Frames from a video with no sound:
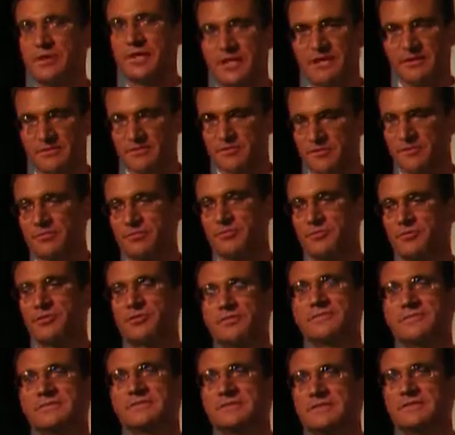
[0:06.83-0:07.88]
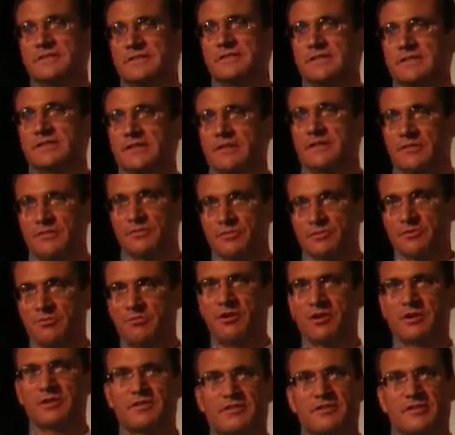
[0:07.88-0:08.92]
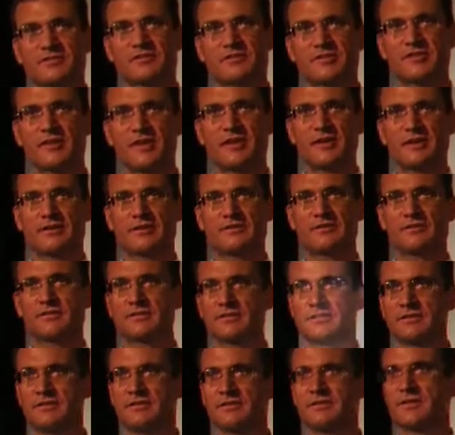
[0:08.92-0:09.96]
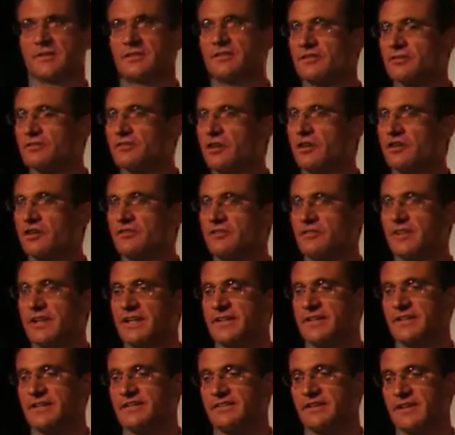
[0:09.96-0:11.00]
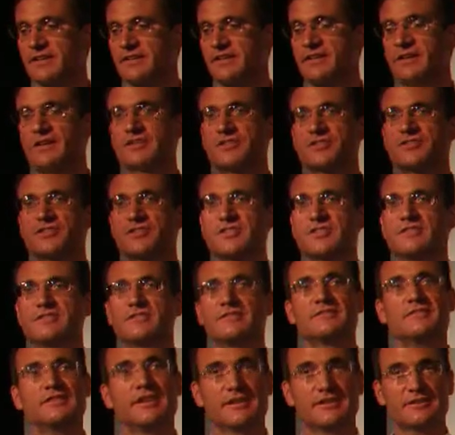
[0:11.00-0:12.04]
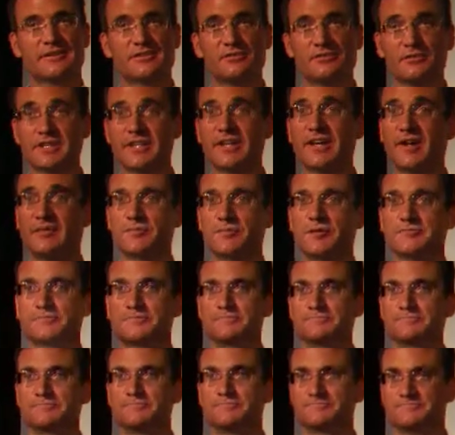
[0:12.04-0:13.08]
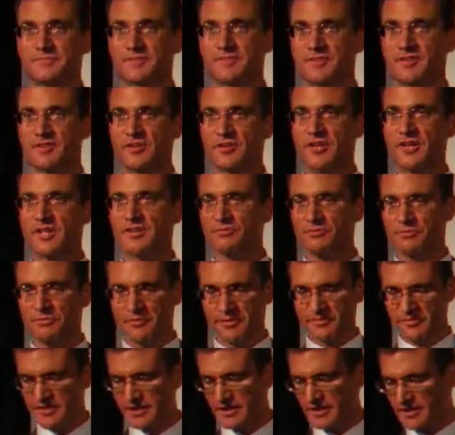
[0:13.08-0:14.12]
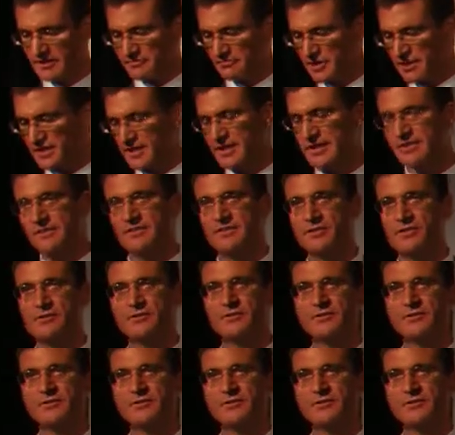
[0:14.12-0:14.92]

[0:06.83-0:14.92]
make it durable, include a barcode scanner, include RFID technology, and include a camera. So that's what we've done. And what I'd like to do